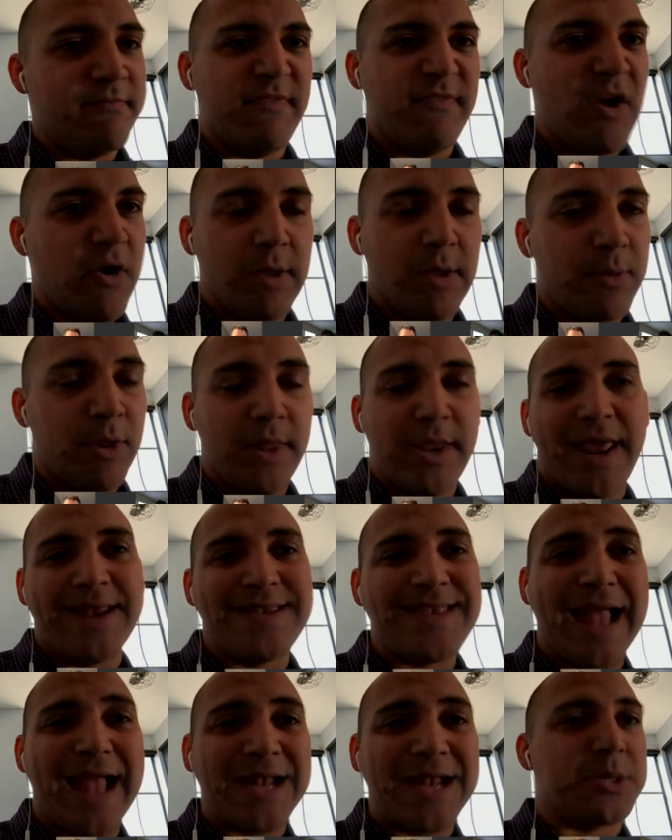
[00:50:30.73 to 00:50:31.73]
variable and I
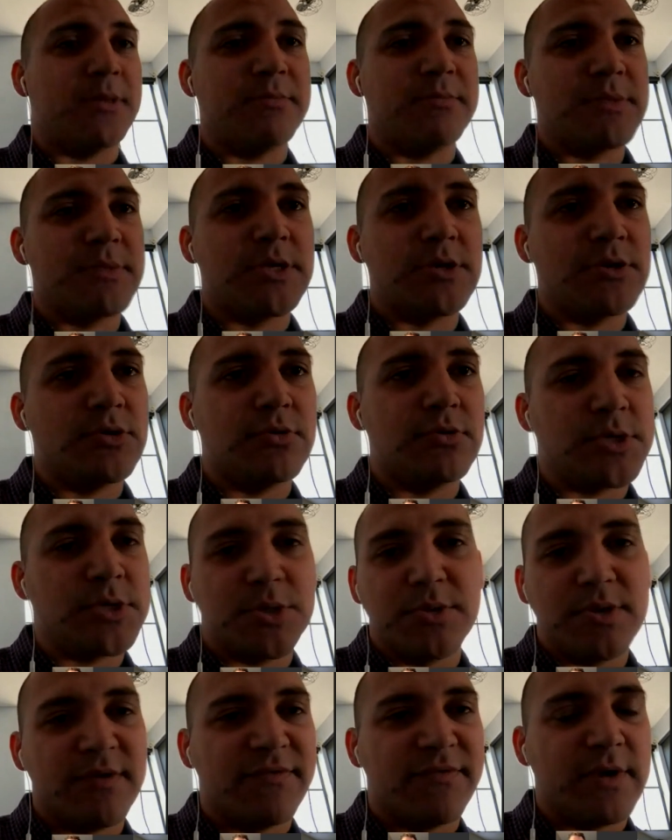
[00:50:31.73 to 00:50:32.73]
attach them to
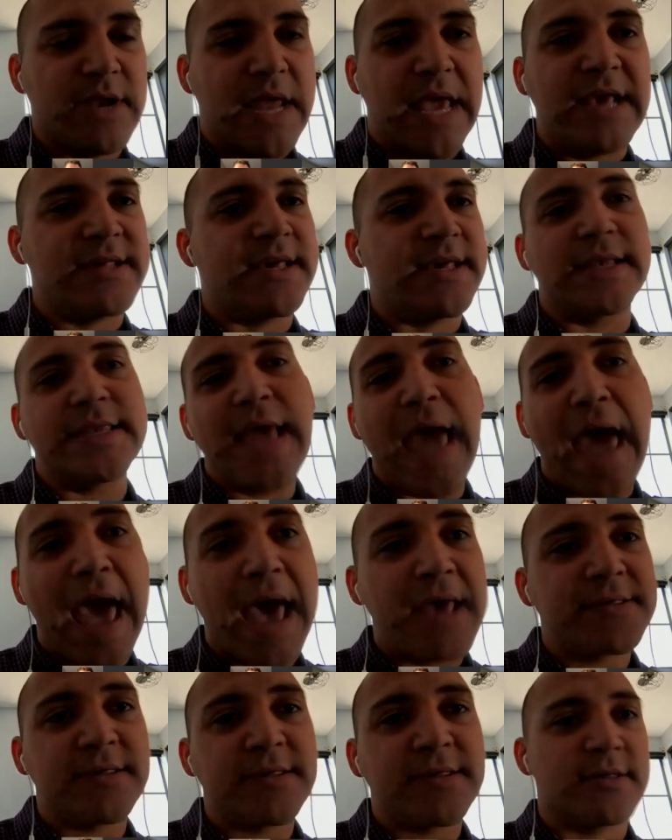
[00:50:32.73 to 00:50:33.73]
two different async
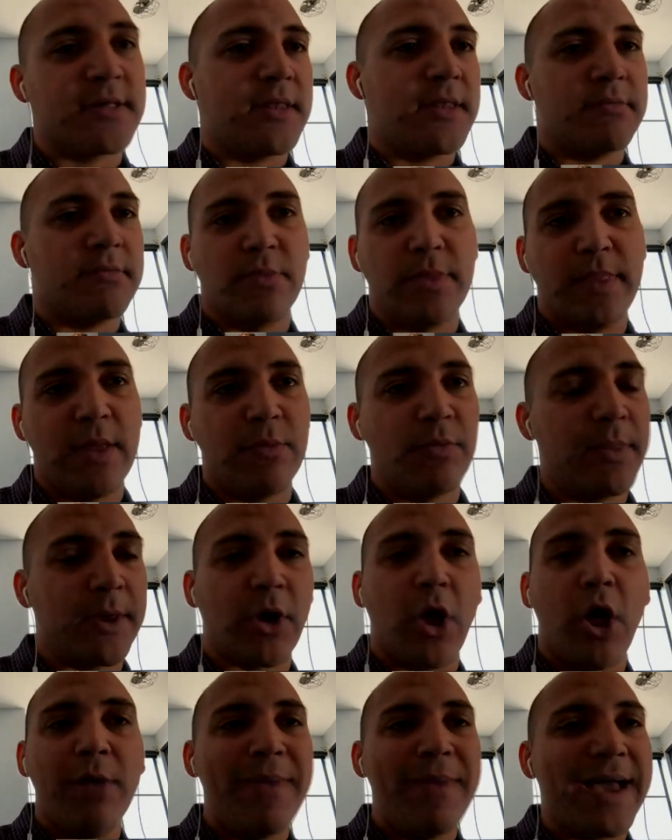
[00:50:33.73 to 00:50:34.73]
tasks, and then when
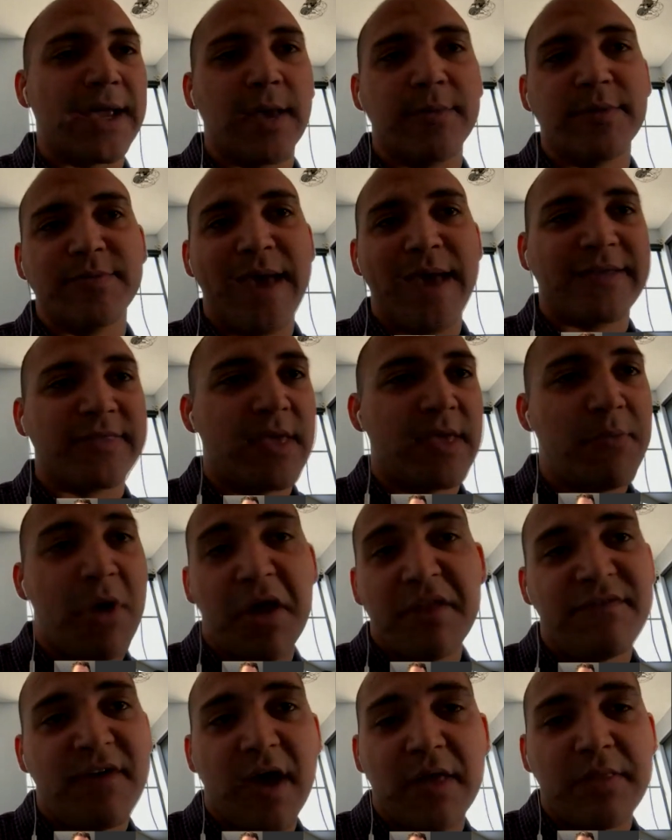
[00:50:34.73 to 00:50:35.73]
the callback comes back, they
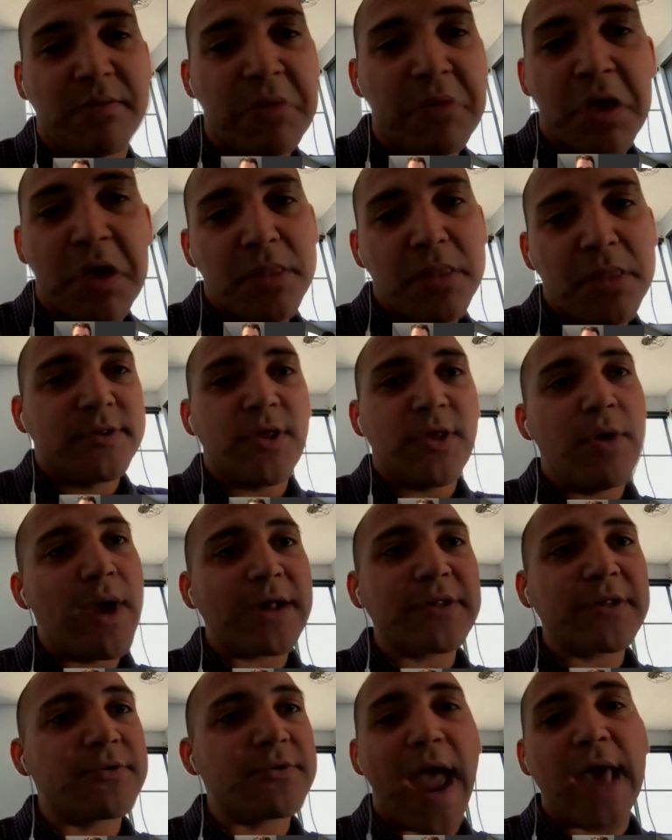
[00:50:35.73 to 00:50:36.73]
modify them, there's no
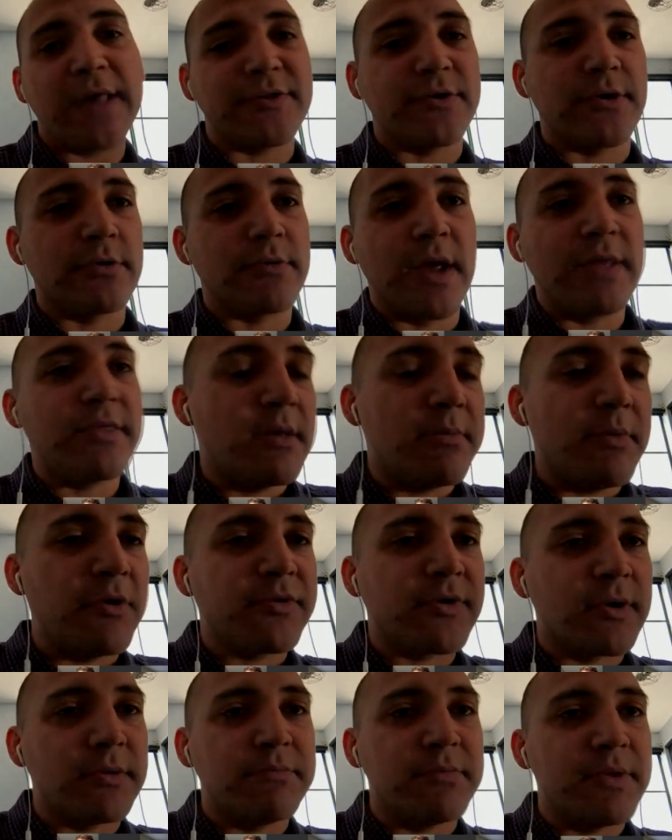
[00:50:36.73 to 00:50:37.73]
extra hazard, right? They
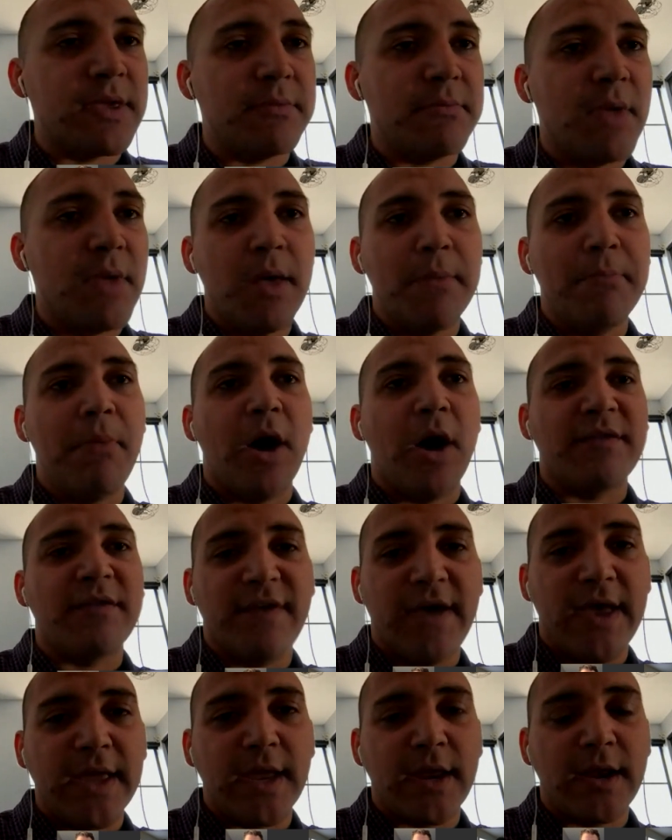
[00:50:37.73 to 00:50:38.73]
both could be
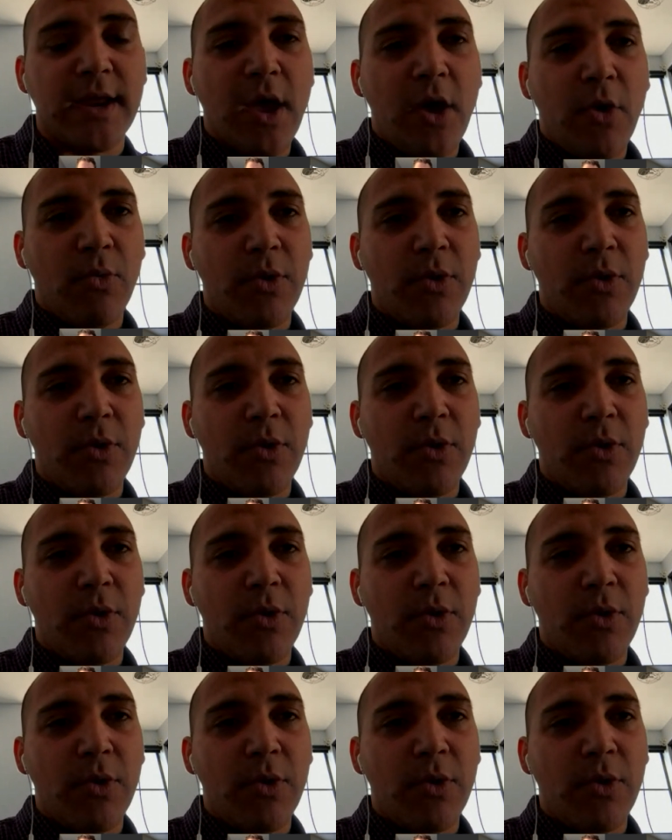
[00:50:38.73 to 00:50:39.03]
modifying it.